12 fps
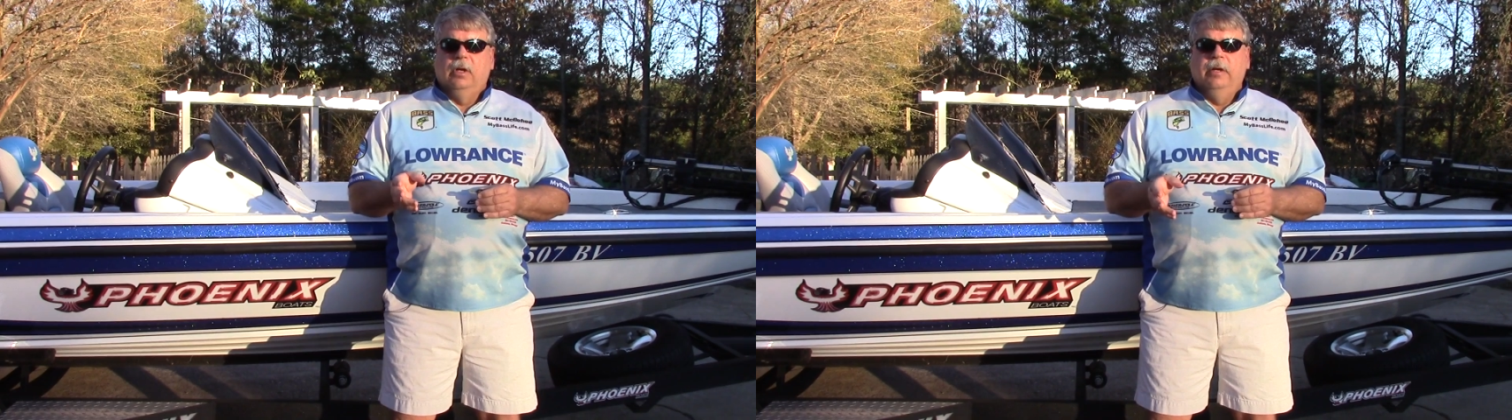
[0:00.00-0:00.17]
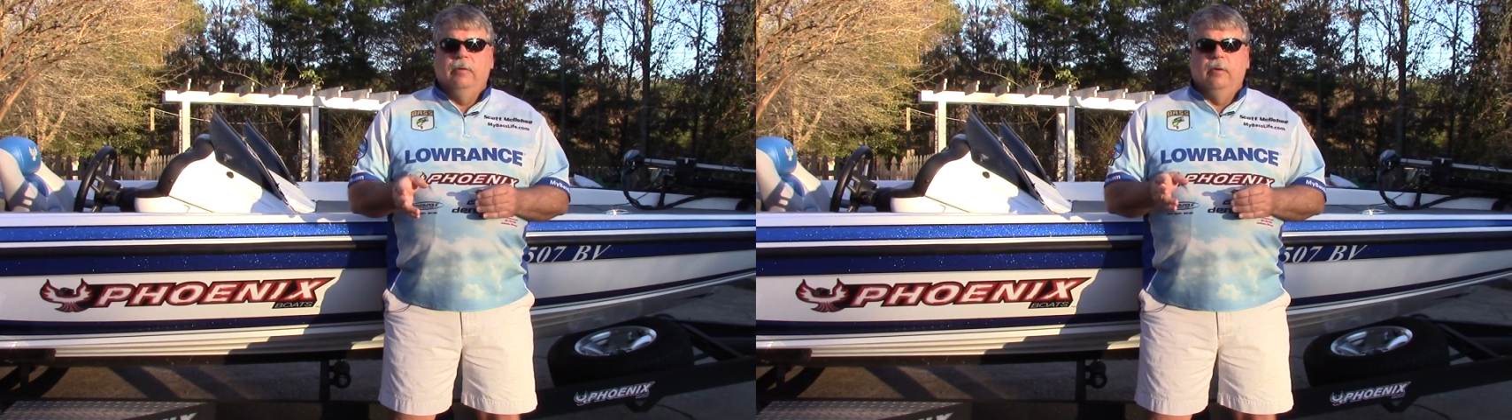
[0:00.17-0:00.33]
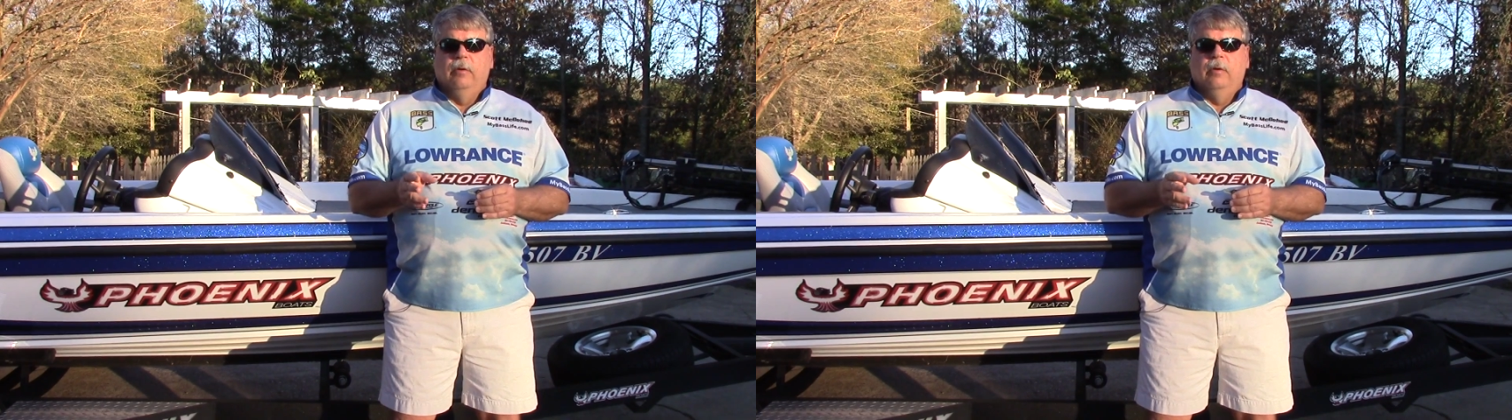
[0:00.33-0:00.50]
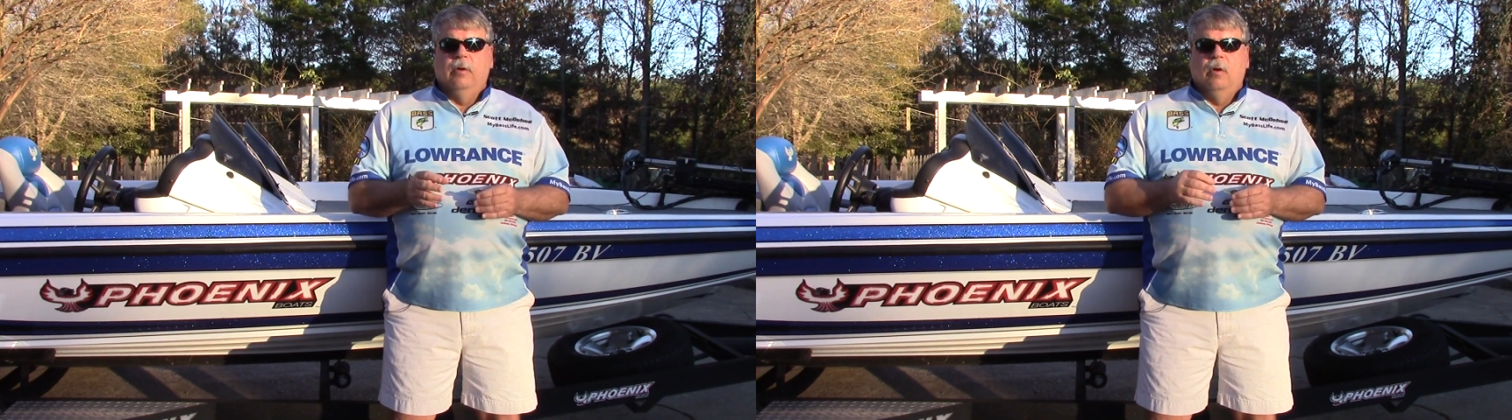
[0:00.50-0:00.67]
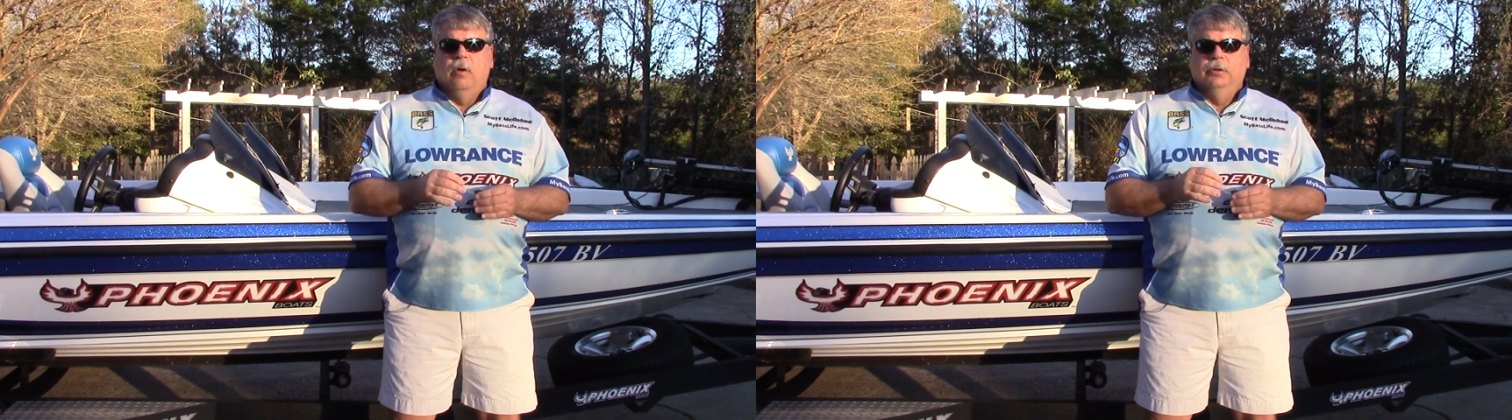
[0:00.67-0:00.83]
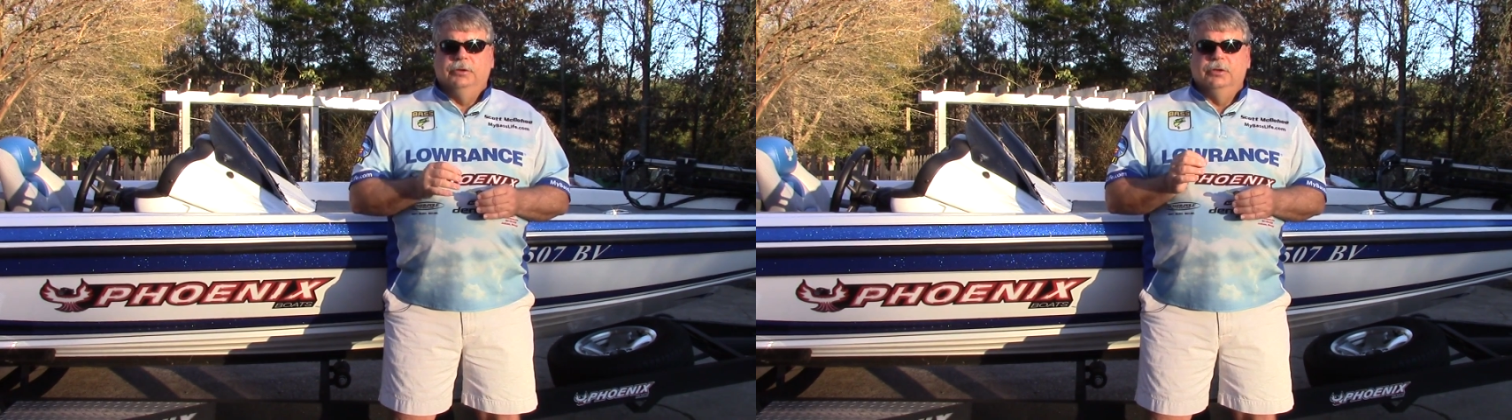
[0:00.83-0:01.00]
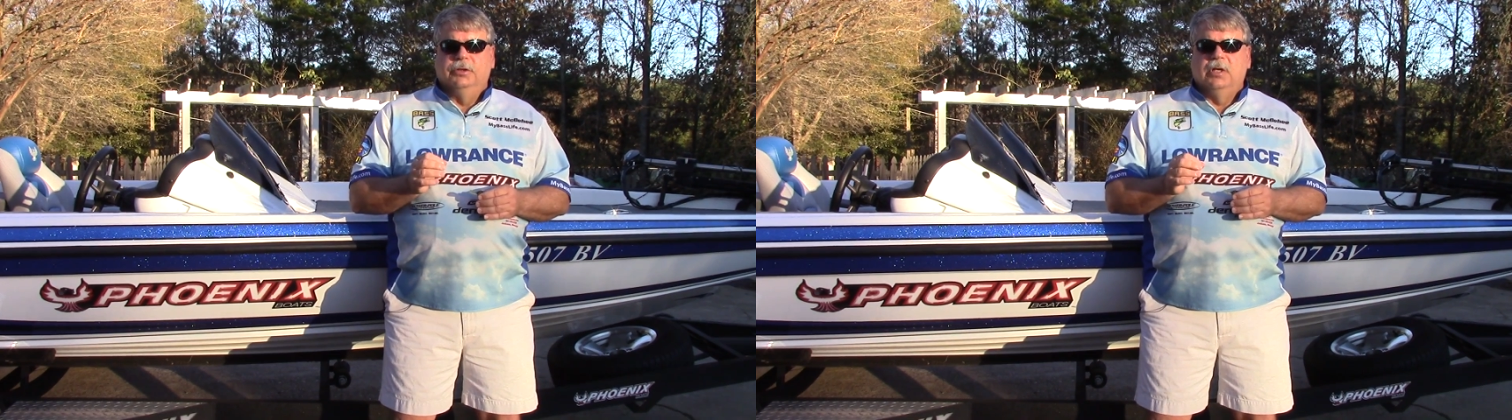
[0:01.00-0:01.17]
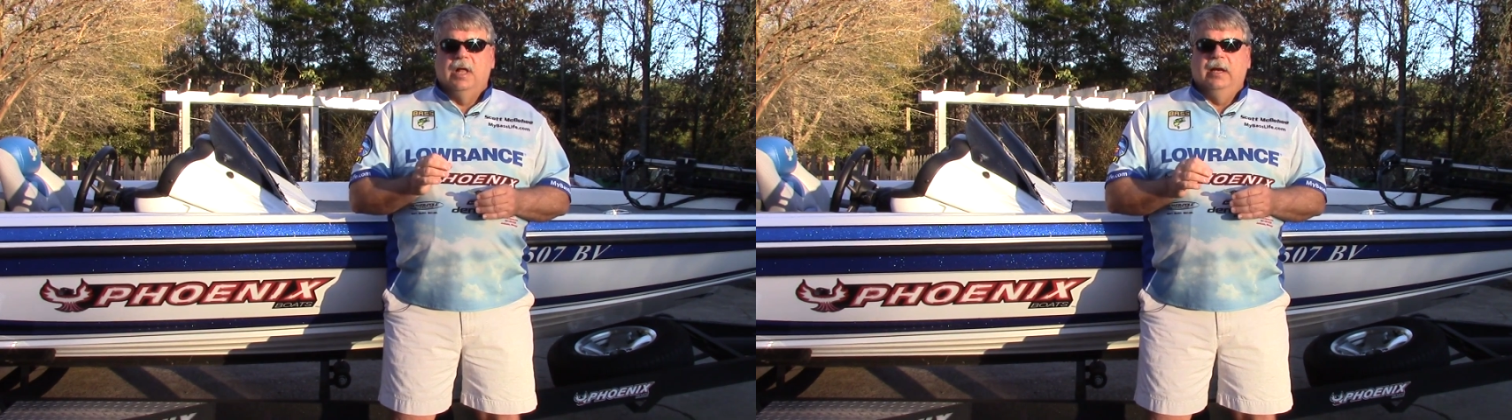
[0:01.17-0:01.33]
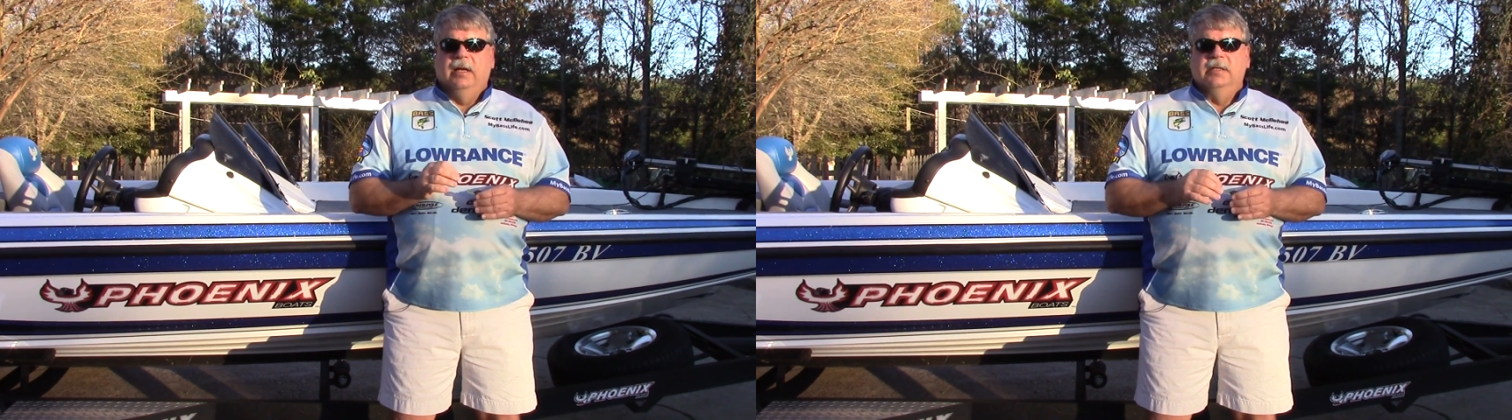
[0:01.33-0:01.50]
clearer or just
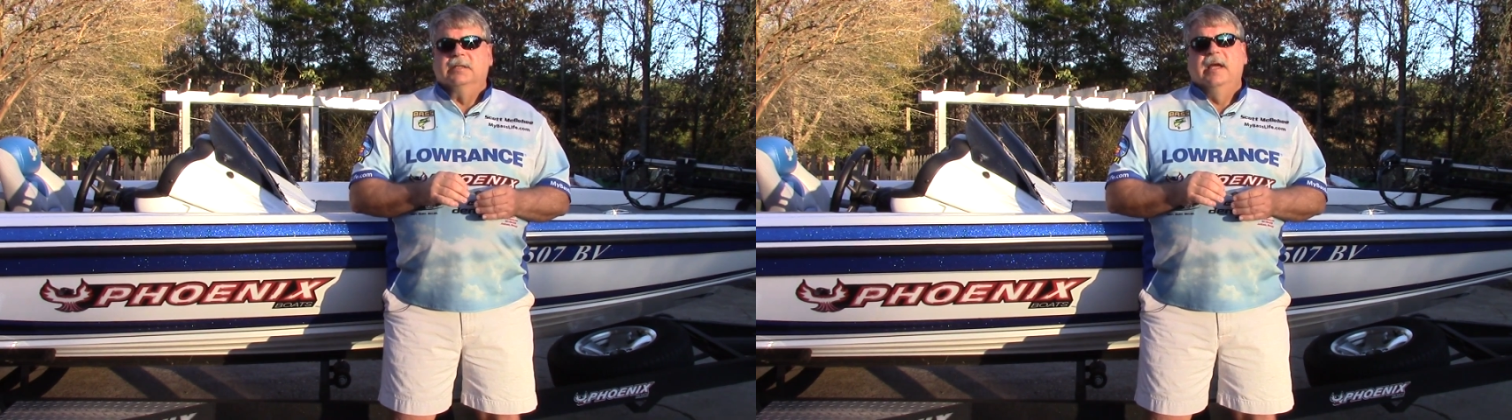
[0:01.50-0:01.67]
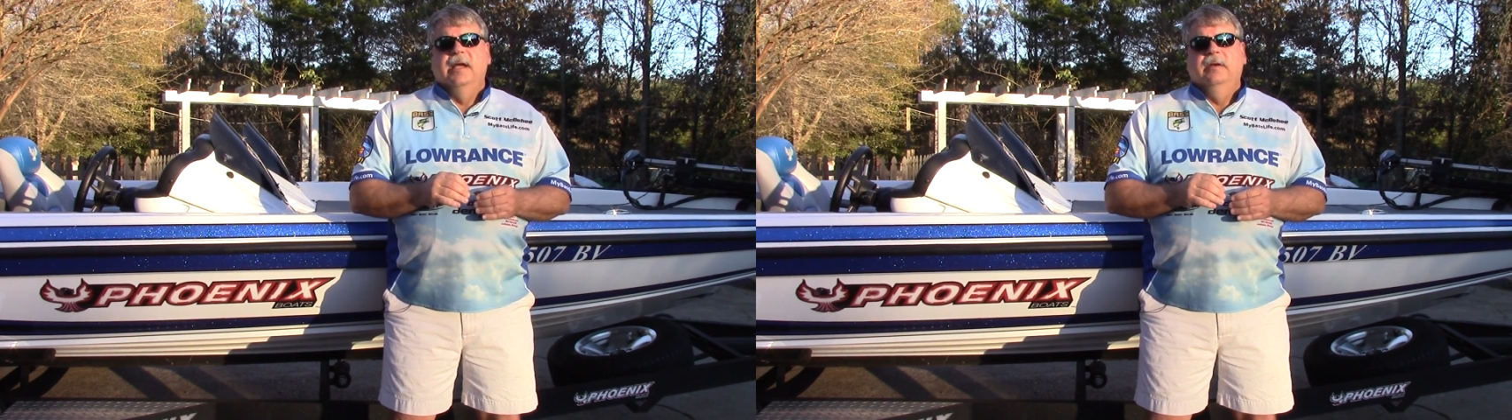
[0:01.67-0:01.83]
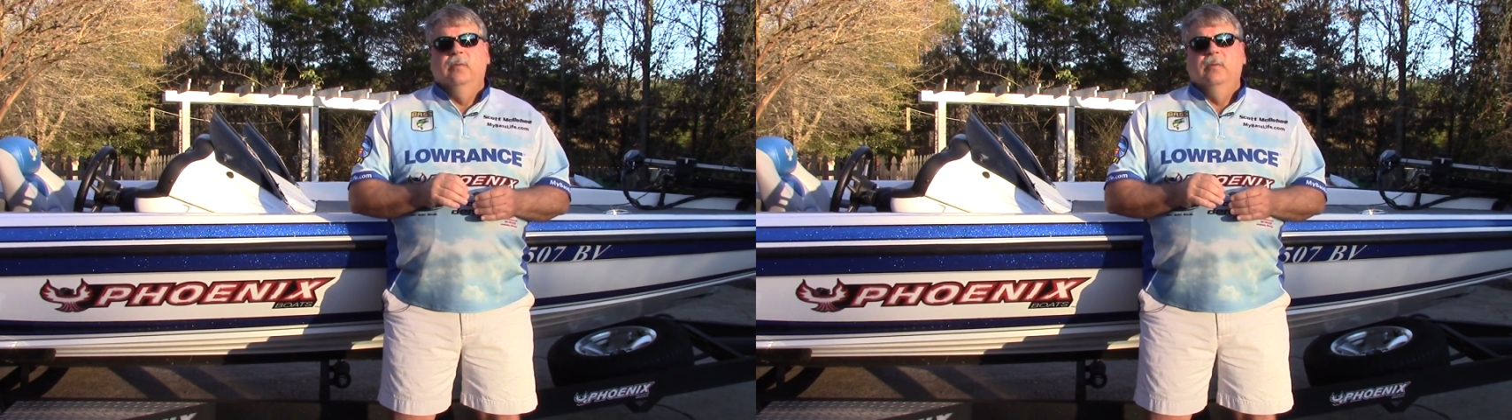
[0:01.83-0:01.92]
slightly stained